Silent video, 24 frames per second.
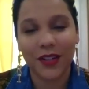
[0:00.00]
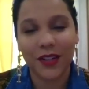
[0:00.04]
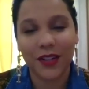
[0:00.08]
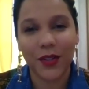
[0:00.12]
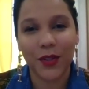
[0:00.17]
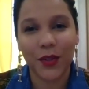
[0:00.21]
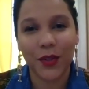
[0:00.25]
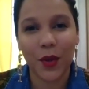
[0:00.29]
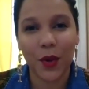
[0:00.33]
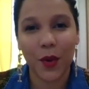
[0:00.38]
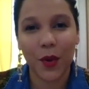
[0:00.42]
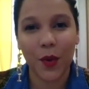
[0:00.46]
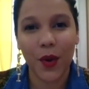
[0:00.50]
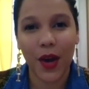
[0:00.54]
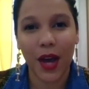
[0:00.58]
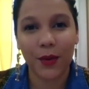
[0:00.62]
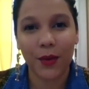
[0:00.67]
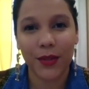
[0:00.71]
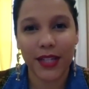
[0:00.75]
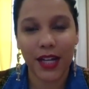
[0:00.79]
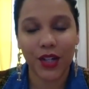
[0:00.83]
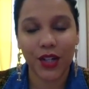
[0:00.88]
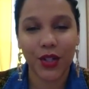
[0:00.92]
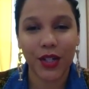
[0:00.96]
So I
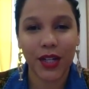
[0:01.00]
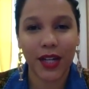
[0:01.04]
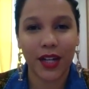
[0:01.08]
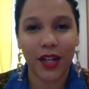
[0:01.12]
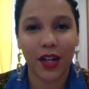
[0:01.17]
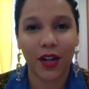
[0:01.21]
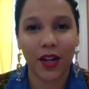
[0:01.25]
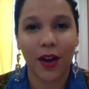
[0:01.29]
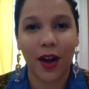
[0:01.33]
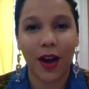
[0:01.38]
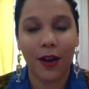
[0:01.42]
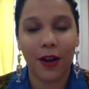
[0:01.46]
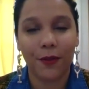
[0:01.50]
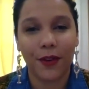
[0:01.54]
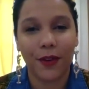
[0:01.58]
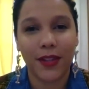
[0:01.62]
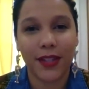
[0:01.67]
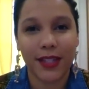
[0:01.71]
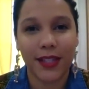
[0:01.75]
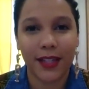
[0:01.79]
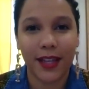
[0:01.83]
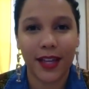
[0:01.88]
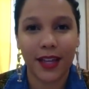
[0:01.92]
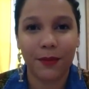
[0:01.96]
was actually at a
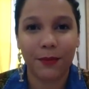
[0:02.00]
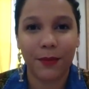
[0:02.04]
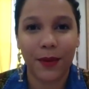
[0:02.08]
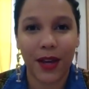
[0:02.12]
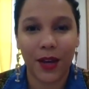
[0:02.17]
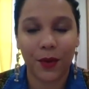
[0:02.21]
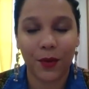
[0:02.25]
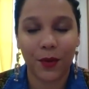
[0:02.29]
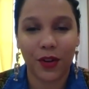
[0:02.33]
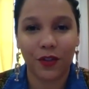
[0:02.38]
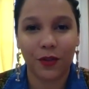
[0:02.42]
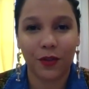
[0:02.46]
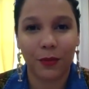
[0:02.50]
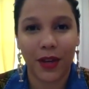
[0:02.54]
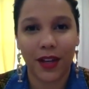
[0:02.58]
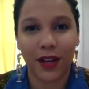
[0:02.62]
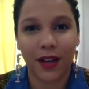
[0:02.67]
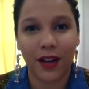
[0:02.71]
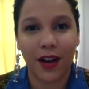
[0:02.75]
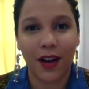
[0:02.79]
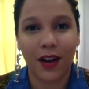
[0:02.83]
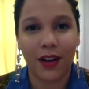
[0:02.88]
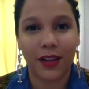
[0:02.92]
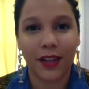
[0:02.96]
conference led by one of my
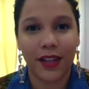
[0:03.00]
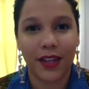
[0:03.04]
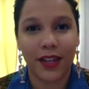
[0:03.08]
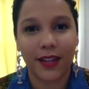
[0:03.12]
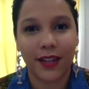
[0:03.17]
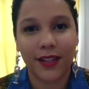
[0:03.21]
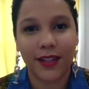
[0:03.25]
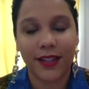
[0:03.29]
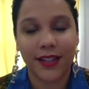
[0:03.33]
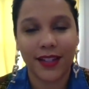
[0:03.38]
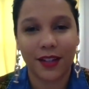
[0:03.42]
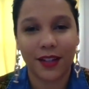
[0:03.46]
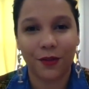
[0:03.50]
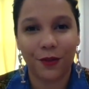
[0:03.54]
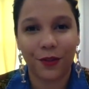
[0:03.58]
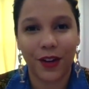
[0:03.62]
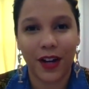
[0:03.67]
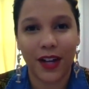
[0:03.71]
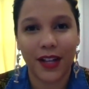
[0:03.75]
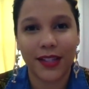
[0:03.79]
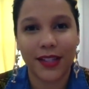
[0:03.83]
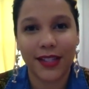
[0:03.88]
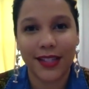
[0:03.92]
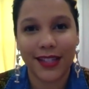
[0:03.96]
colleagues and
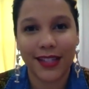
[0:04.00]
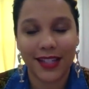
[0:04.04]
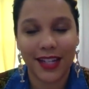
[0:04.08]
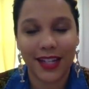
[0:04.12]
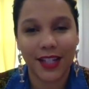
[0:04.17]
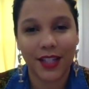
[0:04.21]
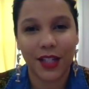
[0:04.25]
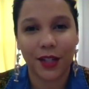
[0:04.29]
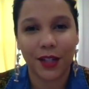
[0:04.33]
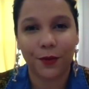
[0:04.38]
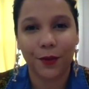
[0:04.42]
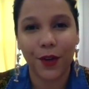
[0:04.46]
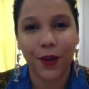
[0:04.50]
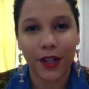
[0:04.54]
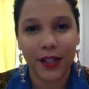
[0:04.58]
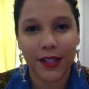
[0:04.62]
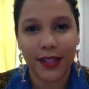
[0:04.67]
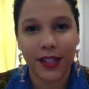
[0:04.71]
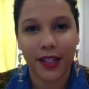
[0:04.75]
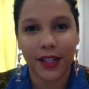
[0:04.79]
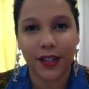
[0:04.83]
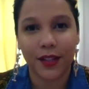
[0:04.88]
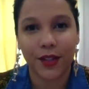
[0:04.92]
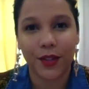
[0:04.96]
friends, Stacey
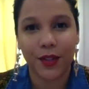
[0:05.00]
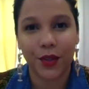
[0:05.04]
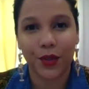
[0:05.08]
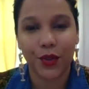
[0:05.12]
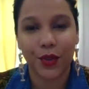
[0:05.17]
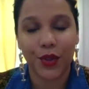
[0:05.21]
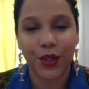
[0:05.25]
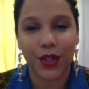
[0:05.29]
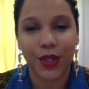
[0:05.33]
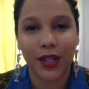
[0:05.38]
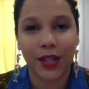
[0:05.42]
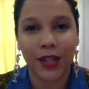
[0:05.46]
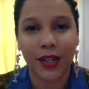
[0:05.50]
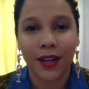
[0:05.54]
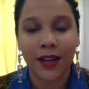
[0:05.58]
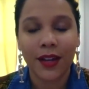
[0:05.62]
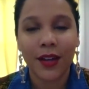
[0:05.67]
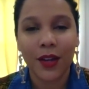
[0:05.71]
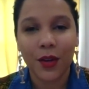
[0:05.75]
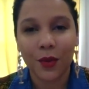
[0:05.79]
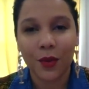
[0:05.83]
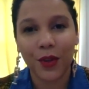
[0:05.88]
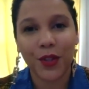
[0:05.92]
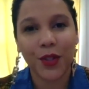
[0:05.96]
Ferguson. So she
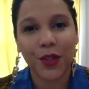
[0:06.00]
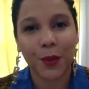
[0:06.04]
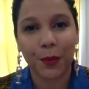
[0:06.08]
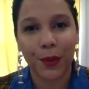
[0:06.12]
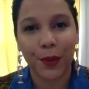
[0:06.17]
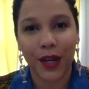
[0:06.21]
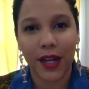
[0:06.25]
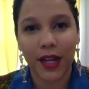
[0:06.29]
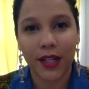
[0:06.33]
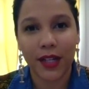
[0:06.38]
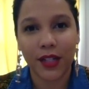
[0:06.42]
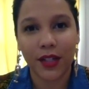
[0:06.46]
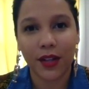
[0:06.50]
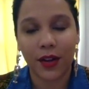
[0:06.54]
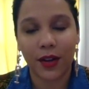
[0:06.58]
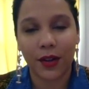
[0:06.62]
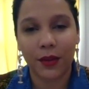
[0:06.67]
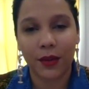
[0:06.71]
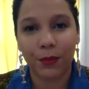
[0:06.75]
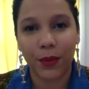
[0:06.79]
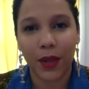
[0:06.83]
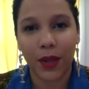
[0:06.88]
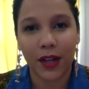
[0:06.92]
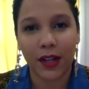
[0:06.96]
runs a brand
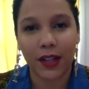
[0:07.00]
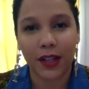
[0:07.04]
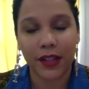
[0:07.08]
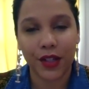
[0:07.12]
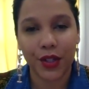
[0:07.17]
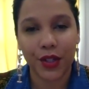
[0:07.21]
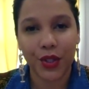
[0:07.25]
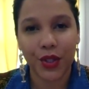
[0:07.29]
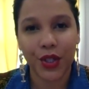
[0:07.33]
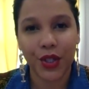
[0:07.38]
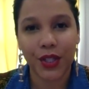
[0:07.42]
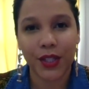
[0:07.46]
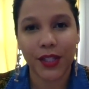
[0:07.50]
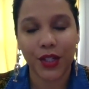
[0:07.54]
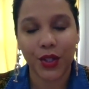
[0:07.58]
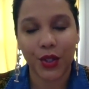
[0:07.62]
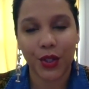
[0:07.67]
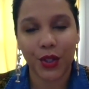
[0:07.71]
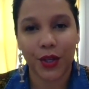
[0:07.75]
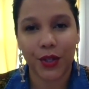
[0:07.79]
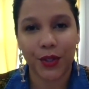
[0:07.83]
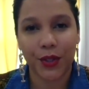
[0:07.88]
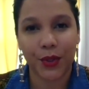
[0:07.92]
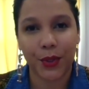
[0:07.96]
called Blogalicious, and
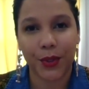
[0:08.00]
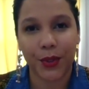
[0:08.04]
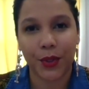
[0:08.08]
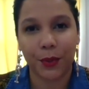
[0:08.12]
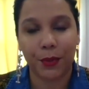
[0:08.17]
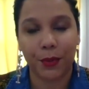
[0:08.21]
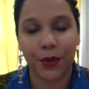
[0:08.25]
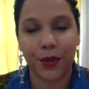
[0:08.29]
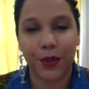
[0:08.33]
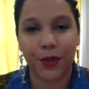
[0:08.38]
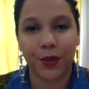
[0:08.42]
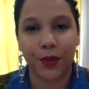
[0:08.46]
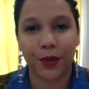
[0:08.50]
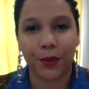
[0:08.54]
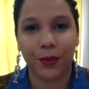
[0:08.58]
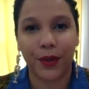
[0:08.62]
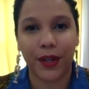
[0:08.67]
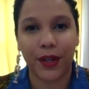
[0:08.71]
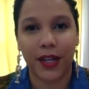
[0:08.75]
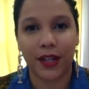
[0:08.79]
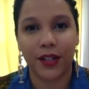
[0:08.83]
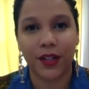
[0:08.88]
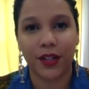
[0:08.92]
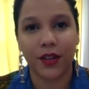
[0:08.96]
she also has a personal
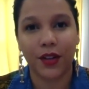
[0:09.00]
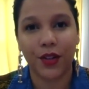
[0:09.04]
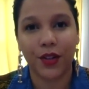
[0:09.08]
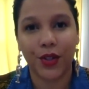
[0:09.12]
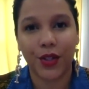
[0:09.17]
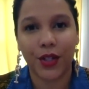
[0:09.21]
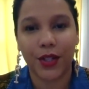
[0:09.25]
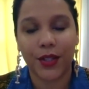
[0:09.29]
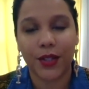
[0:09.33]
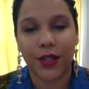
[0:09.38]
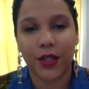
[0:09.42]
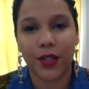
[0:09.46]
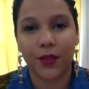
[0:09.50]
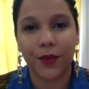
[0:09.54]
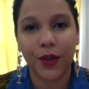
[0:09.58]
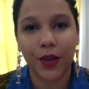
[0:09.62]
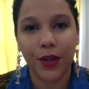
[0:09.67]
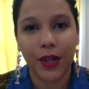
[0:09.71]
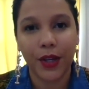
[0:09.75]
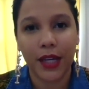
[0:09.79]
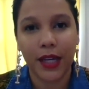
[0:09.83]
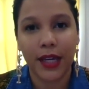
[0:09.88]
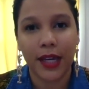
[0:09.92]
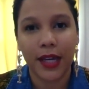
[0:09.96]
brand called Justice
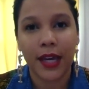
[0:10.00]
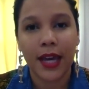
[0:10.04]
Fergie.